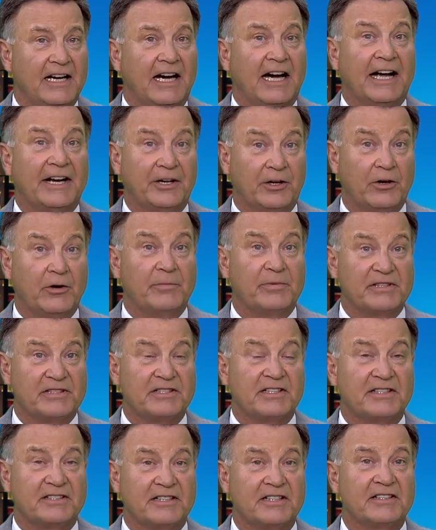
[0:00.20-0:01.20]
Idaho
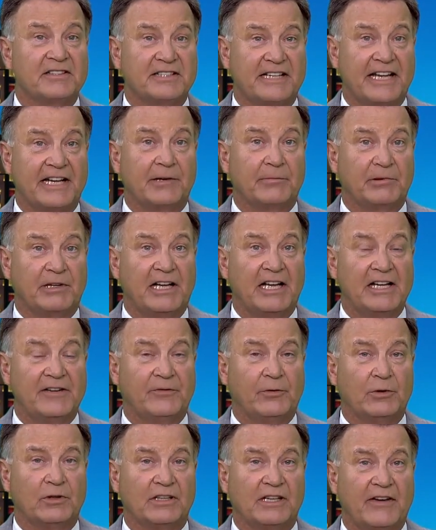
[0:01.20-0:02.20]
businesses can apply
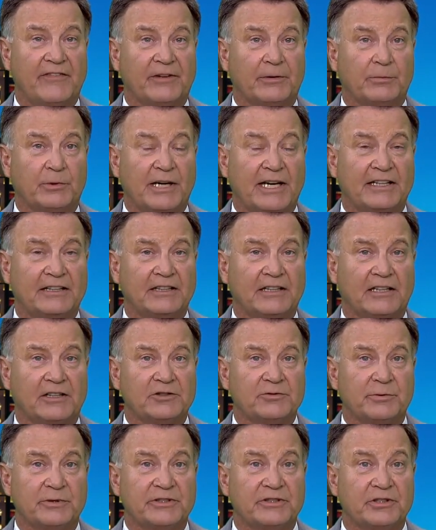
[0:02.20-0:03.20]
for Governor Brad
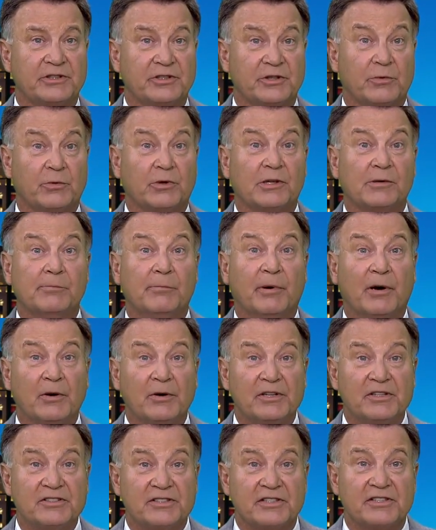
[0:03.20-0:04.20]
Little's return to work
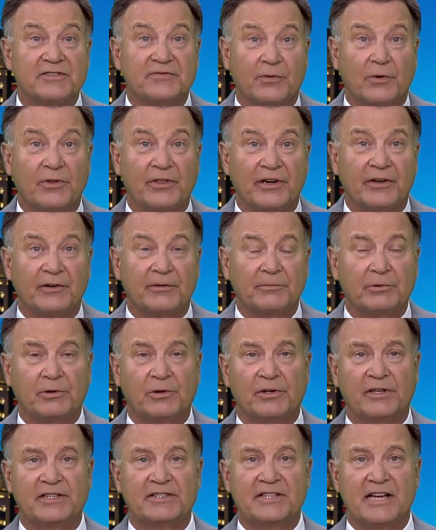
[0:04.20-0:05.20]
bonuses for their
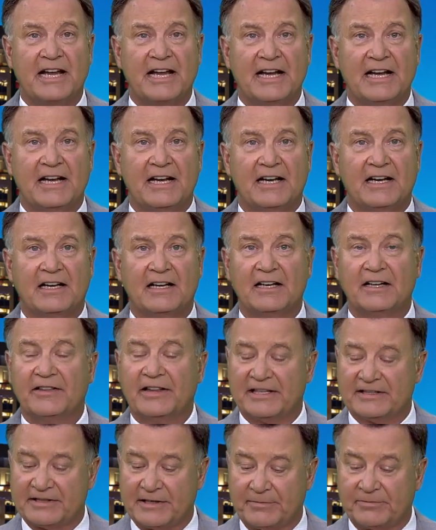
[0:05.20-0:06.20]
employees. Uh,
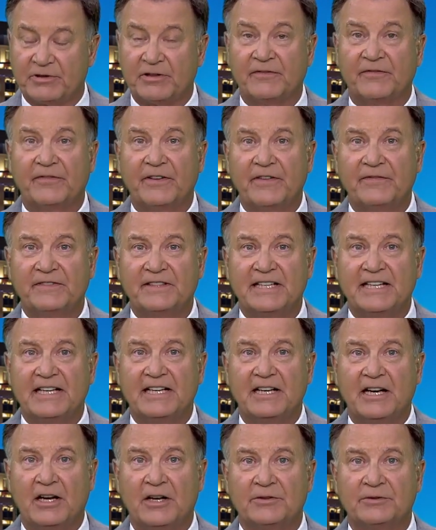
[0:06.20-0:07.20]
that's up to
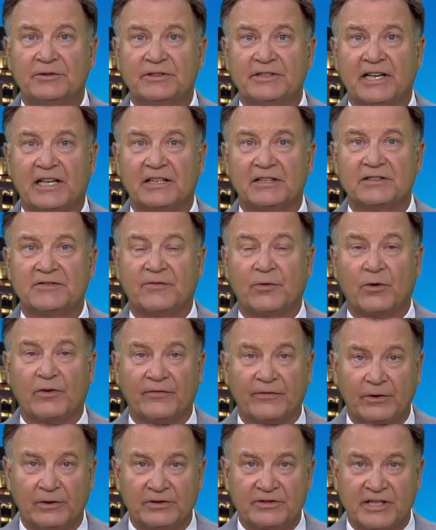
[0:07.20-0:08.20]
$1,500 for
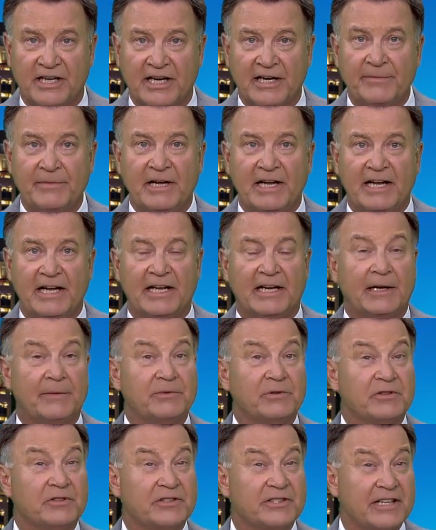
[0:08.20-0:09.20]
full time and up
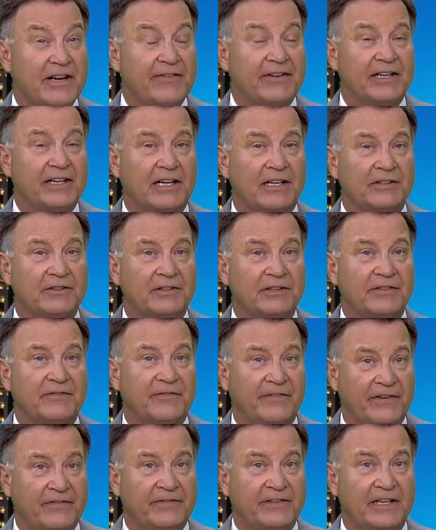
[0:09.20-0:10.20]
to
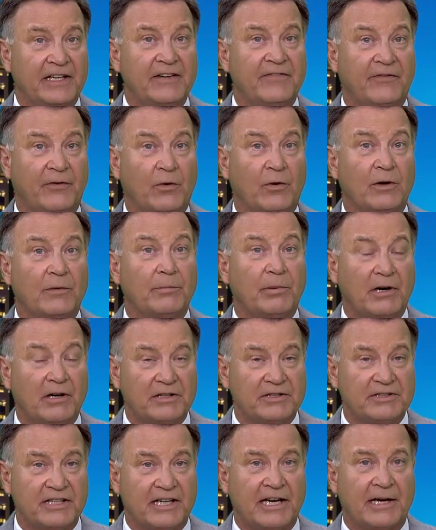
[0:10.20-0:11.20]
$750 for
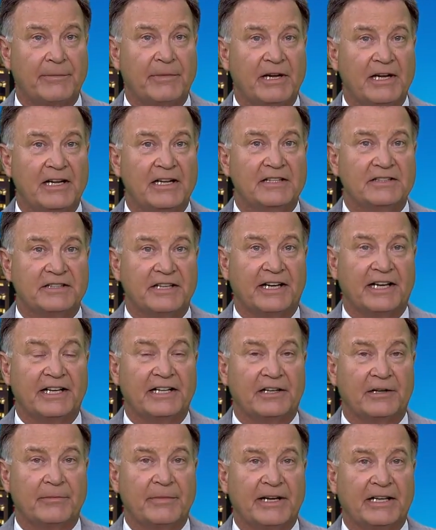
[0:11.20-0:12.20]
part time. Tonight,
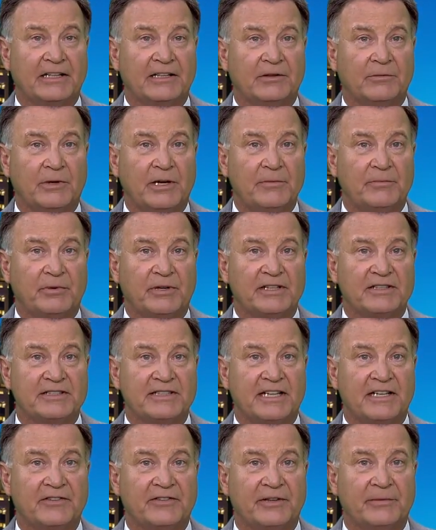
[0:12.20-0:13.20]
our Madeline White breaks
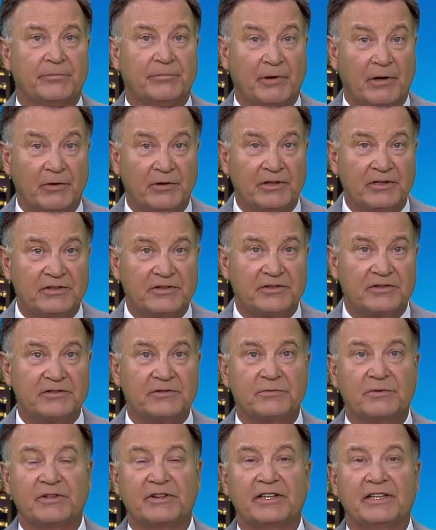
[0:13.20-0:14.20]
down the
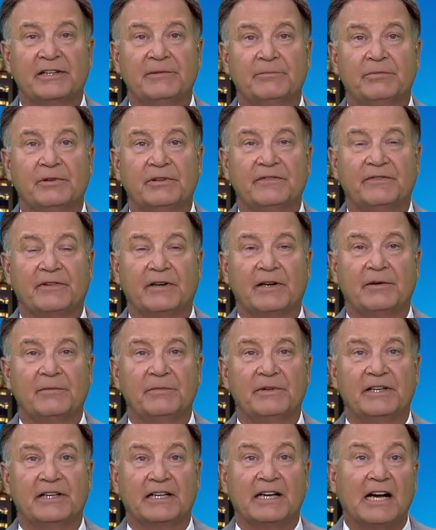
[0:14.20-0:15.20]
bonus with an input from
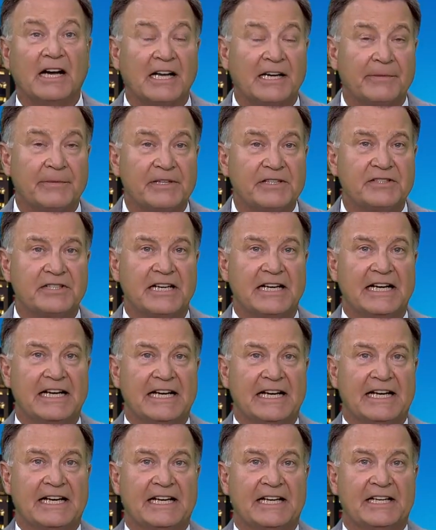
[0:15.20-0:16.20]
an economist.
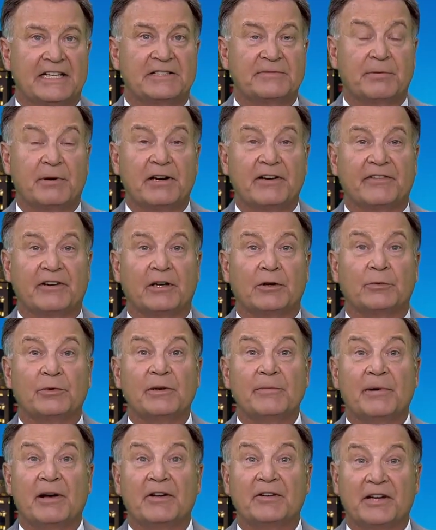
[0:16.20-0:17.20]
It's part of our
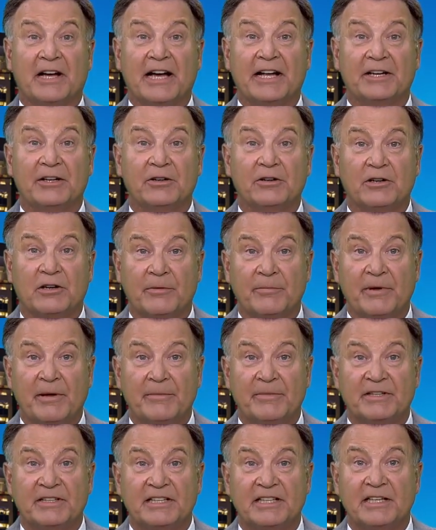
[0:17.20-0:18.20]
Rebound Idaho
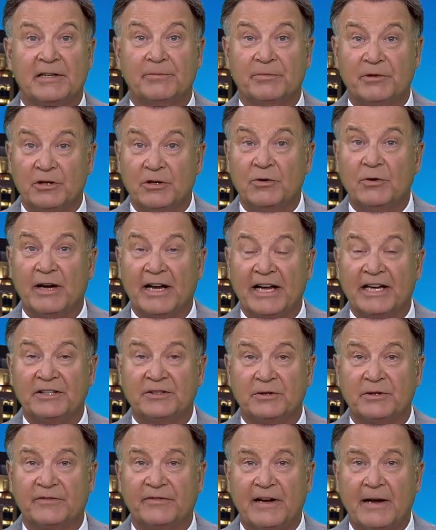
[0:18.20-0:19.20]
commitment to keep you and
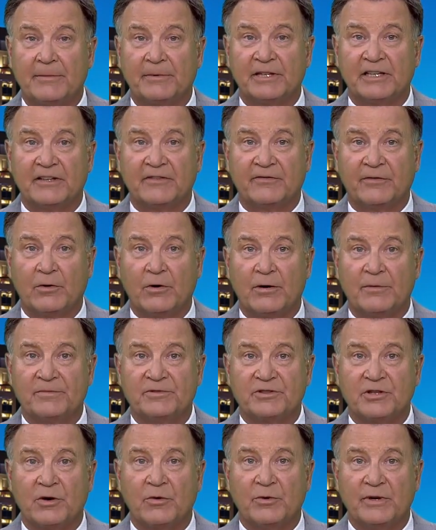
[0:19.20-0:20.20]
your family informed
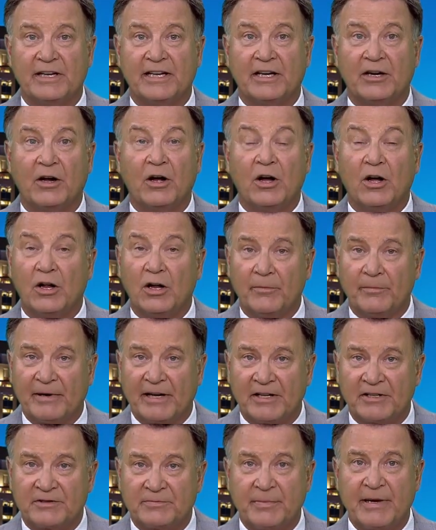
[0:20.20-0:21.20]
so we can all
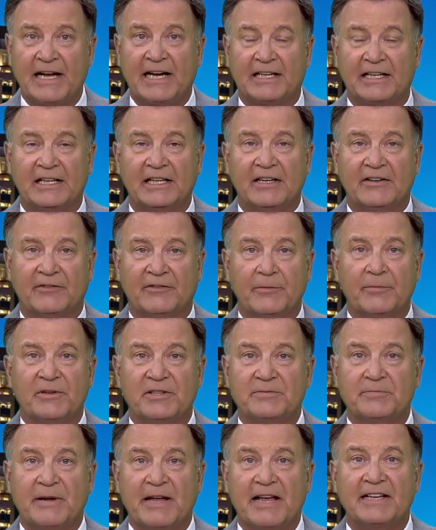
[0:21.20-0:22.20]
bounce back from
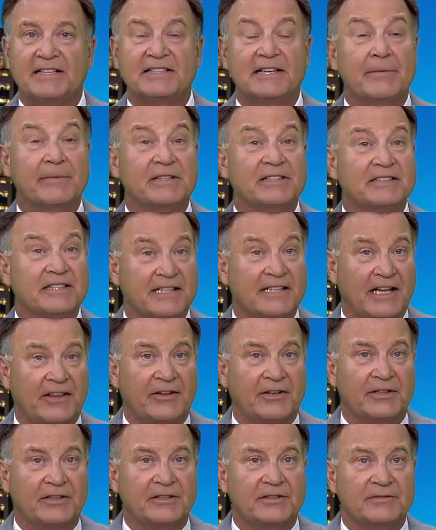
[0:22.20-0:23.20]
this pandemic
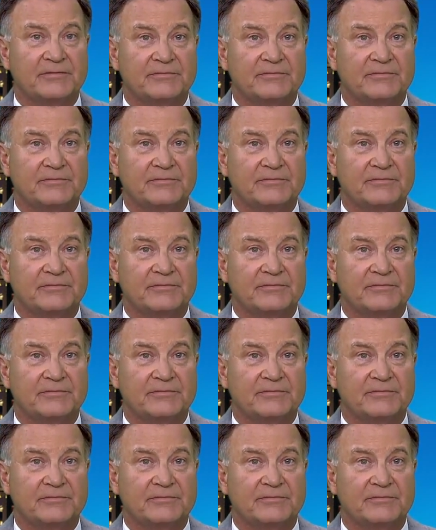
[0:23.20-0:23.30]
together.